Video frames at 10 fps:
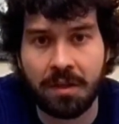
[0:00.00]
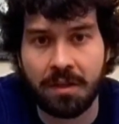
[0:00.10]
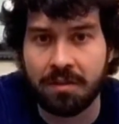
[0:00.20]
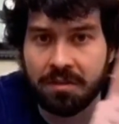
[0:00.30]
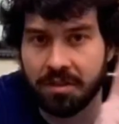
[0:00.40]

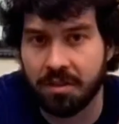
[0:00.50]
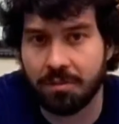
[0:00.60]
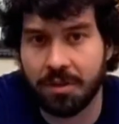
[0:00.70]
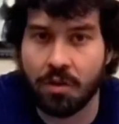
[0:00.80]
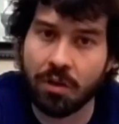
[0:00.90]
This is going
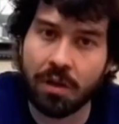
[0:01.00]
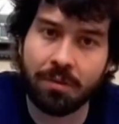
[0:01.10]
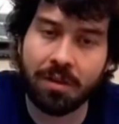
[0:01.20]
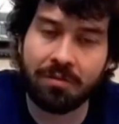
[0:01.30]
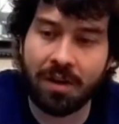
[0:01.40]
to be going up
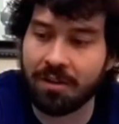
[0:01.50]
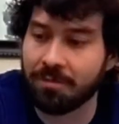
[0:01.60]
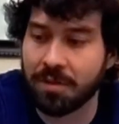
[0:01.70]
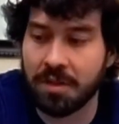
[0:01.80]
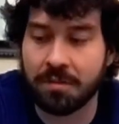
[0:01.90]
around
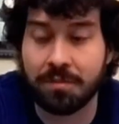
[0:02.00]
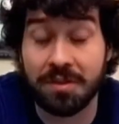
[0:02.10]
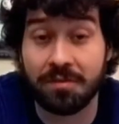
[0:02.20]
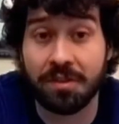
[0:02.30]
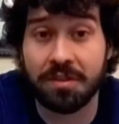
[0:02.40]
5 p.m.
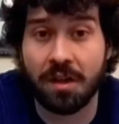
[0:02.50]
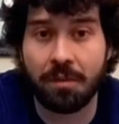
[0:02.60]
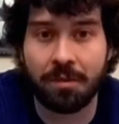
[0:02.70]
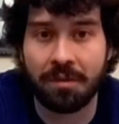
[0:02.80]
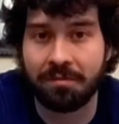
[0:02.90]
Pacific
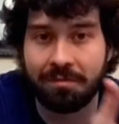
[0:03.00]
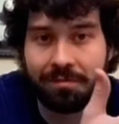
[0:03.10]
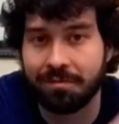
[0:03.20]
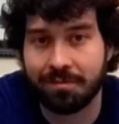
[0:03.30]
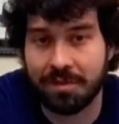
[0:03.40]
time on,
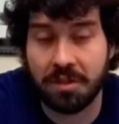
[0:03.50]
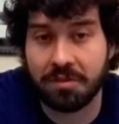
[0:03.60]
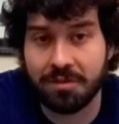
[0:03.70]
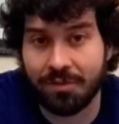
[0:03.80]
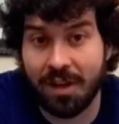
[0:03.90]

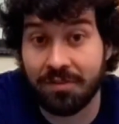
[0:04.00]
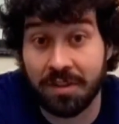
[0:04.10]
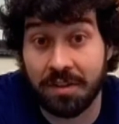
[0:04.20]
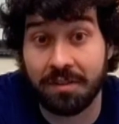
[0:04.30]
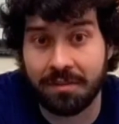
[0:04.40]
it's
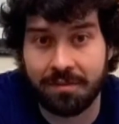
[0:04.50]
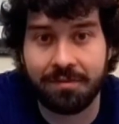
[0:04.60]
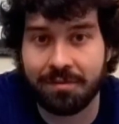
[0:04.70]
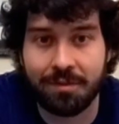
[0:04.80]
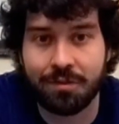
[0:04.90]

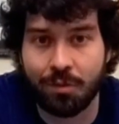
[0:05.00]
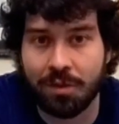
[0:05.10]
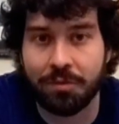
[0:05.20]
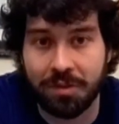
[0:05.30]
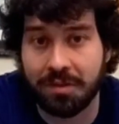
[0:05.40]

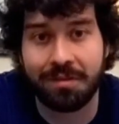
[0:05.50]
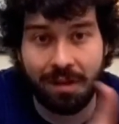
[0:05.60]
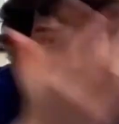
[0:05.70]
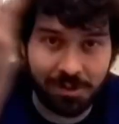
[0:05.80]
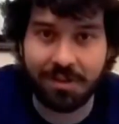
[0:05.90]
5/10/21,
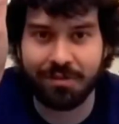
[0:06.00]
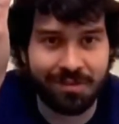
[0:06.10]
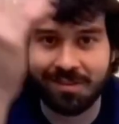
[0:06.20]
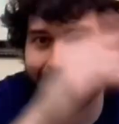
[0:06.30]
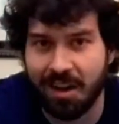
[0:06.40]
I believe.
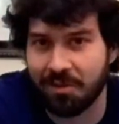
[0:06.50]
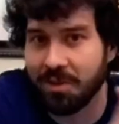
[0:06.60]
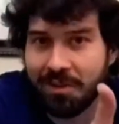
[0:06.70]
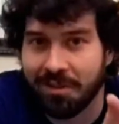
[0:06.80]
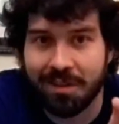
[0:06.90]
I don't
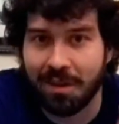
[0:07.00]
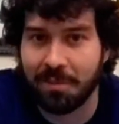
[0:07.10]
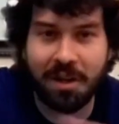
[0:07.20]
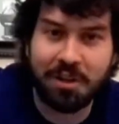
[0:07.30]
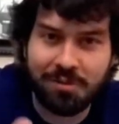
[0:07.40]
know. I'm
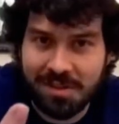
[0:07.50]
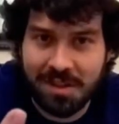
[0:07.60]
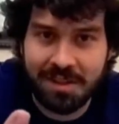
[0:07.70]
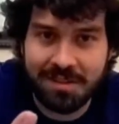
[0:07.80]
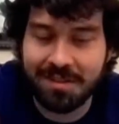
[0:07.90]
not good with
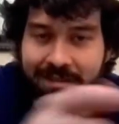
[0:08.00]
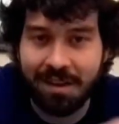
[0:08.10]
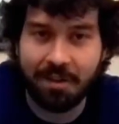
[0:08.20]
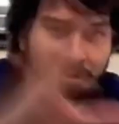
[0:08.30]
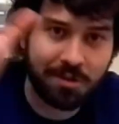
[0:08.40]
dates.
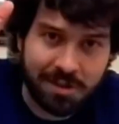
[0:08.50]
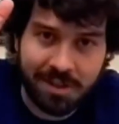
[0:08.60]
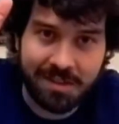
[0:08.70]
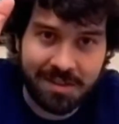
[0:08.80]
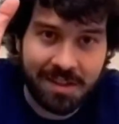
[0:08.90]
I don't know
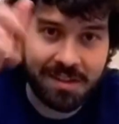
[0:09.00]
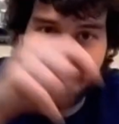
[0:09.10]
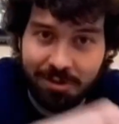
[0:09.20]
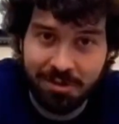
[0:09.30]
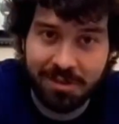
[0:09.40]
today's date
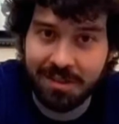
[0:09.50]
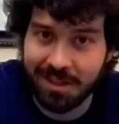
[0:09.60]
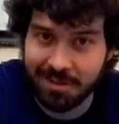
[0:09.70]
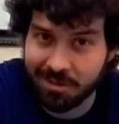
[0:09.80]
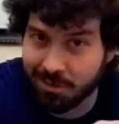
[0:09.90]
usually.
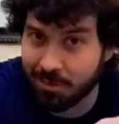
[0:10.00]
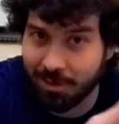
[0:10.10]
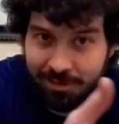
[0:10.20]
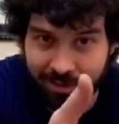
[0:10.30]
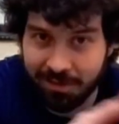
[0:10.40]
I just look at
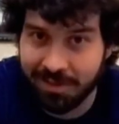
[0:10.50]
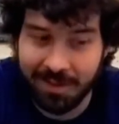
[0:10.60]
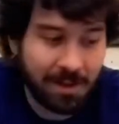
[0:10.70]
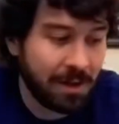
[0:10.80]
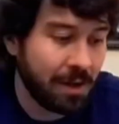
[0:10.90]
my phone.
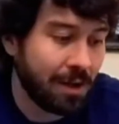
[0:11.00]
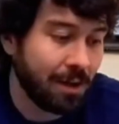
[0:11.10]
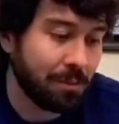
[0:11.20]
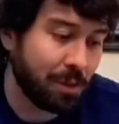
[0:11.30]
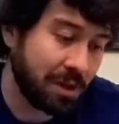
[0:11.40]

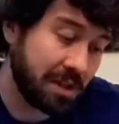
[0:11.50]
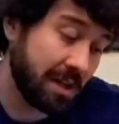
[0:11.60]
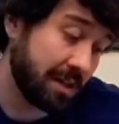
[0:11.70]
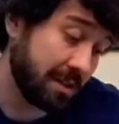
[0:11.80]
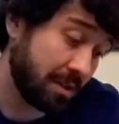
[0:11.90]
But
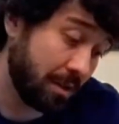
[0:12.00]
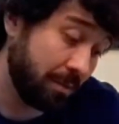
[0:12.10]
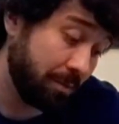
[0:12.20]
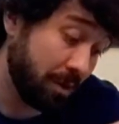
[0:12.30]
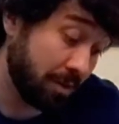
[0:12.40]
yeah, so I'm
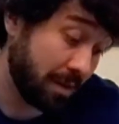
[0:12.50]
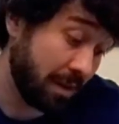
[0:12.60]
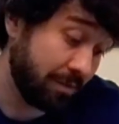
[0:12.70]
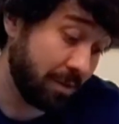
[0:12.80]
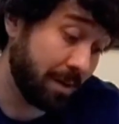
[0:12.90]
going to be going
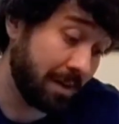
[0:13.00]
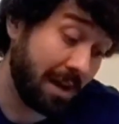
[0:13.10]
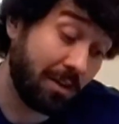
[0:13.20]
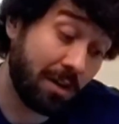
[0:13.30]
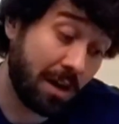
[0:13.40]
live in about an
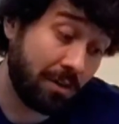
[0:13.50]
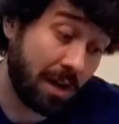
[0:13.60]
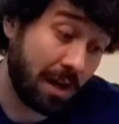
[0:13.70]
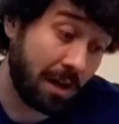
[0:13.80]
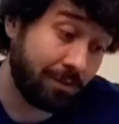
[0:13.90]
hour and a
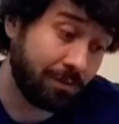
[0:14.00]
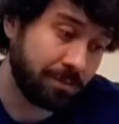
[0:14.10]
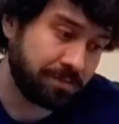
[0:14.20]
half.